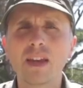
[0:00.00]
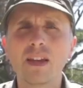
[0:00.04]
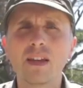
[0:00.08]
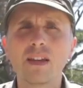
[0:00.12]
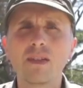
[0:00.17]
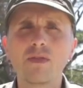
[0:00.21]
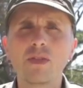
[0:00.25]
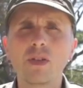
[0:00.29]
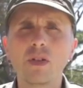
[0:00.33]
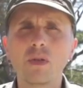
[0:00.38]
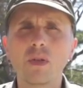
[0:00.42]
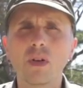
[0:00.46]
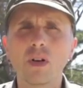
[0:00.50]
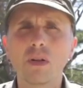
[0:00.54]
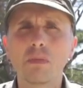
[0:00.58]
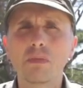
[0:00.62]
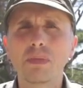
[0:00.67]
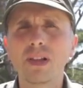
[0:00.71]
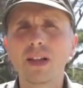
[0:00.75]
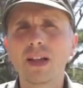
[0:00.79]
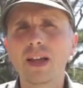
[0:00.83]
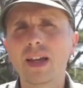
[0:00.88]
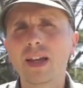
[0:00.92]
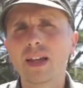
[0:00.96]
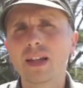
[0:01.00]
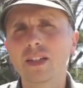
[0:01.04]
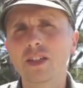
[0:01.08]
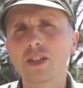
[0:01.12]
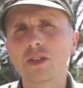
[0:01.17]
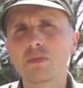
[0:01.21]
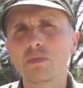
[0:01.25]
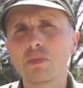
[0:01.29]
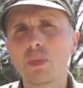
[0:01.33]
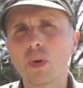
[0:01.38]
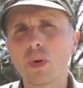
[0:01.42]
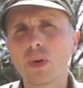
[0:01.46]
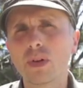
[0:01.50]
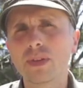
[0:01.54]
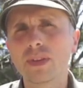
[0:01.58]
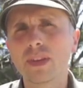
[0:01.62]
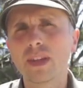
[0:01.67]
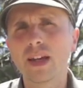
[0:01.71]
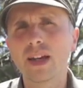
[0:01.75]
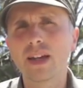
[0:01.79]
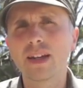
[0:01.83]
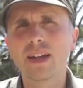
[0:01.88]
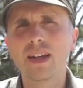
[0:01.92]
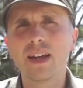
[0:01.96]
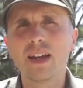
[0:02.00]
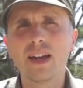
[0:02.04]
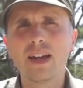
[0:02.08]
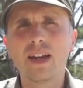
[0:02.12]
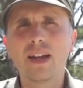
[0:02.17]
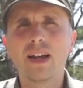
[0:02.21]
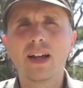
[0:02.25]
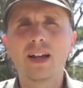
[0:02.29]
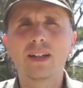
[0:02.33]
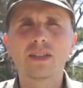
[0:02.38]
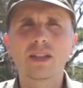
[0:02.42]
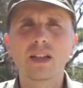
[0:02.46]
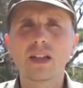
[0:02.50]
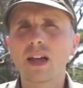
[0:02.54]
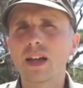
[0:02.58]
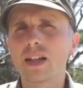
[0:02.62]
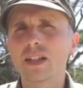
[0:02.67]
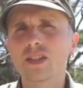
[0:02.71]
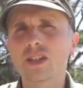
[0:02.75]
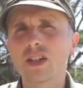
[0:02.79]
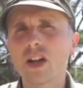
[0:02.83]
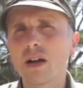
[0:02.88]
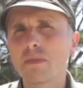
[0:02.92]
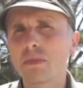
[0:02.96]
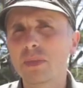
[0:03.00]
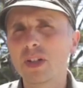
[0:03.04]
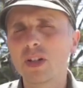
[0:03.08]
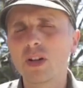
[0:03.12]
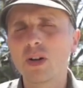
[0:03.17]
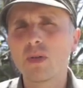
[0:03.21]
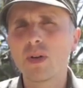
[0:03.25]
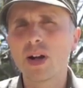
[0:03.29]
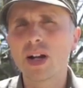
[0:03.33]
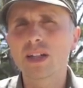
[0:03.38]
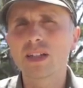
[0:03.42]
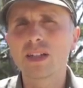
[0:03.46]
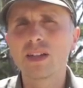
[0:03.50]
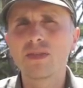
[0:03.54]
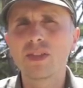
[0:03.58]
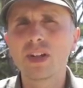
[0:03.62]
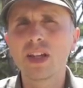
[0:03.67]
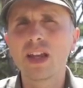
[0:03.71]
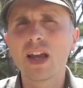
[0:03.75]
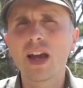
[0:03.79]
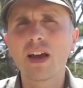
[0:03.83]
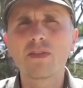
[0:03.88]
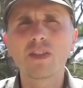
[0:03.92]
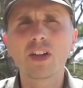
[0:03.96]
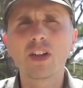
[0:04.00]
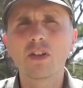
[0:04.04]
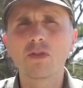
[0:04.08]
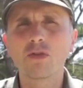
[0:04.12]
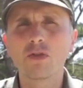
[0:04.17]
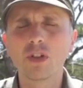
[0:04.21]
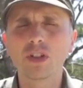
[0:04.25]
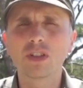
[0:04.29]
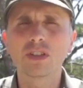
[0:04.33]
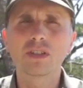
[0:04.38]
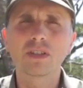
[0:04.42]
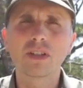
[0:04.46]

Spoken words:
If you are playing a sport that has a lot of stop and go activity, having your foot